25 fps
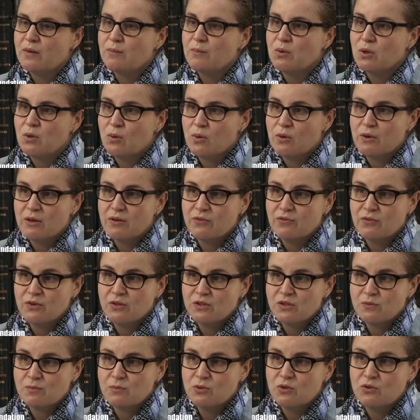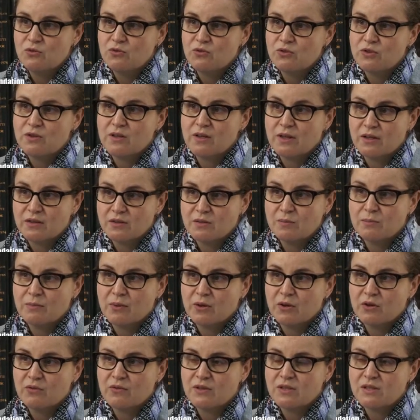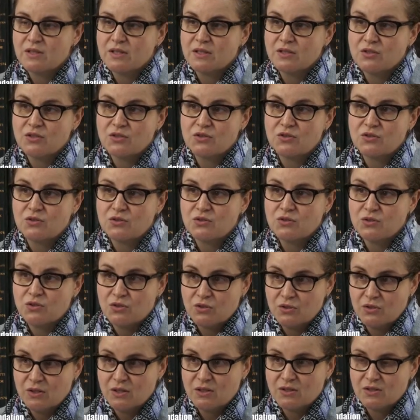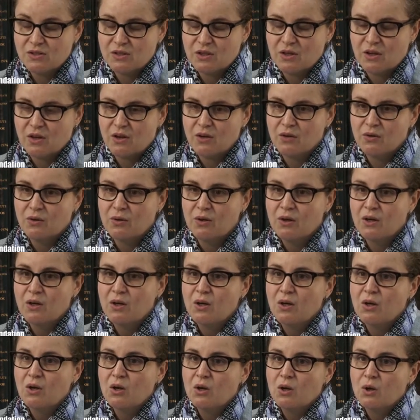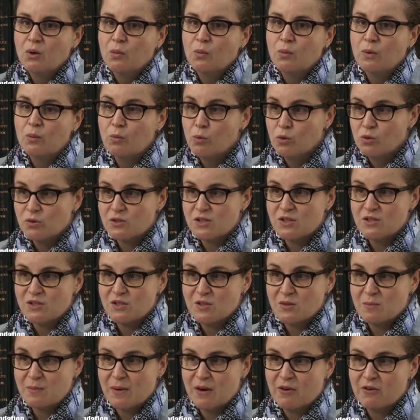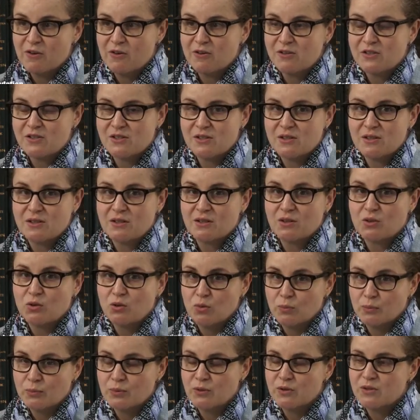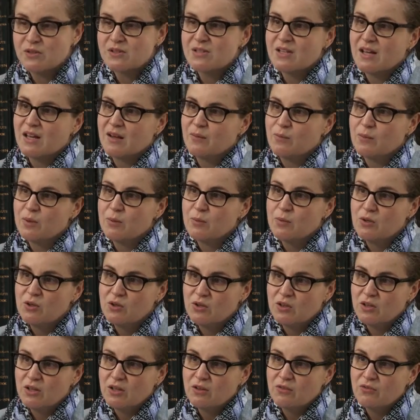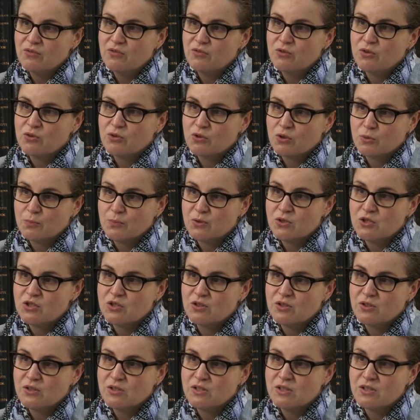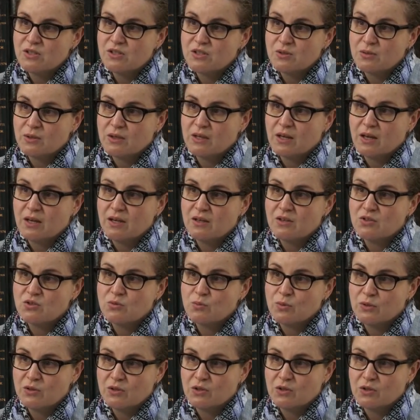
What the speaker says: Macquarie first moved to the London Borough of Islington 2 years ago, we walked into the borough as a corporate and we were looking for an opportunity to engage with the